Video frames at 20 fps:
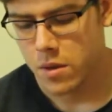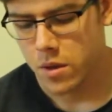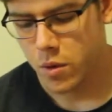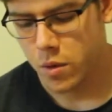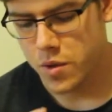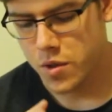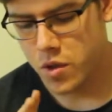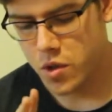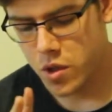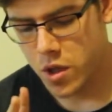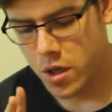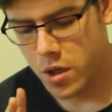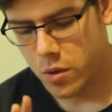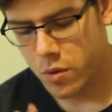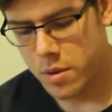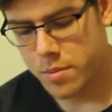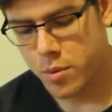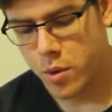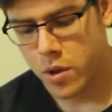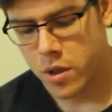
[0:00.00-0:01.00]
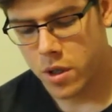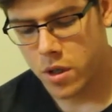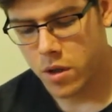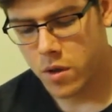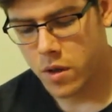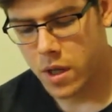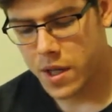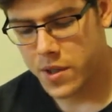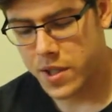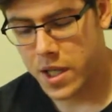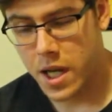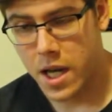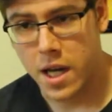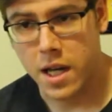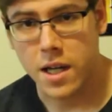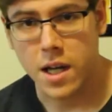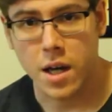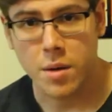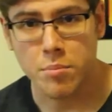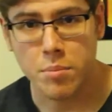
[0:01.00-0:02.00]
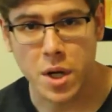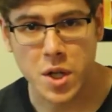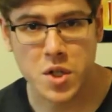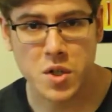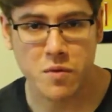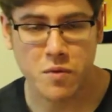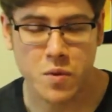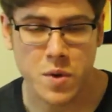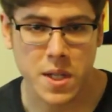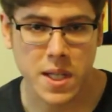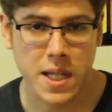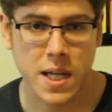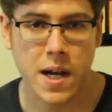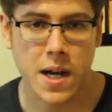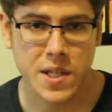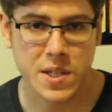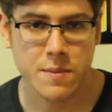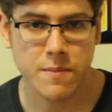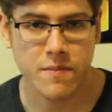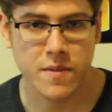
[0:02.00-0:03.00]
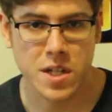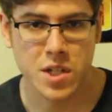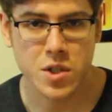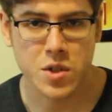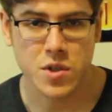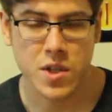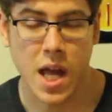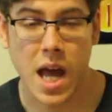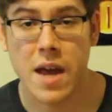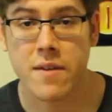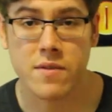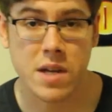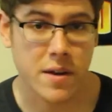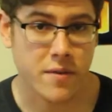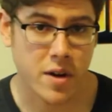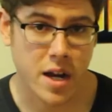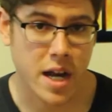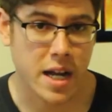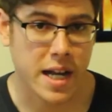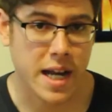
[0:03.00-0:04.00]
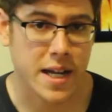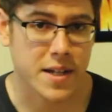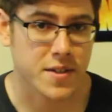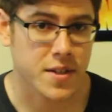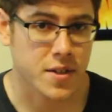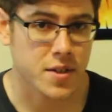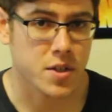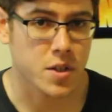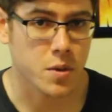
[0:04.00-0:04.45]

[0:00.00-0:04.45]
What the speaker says: Crystal Shard 3.0 has got a bunch of really awesome features I've never had access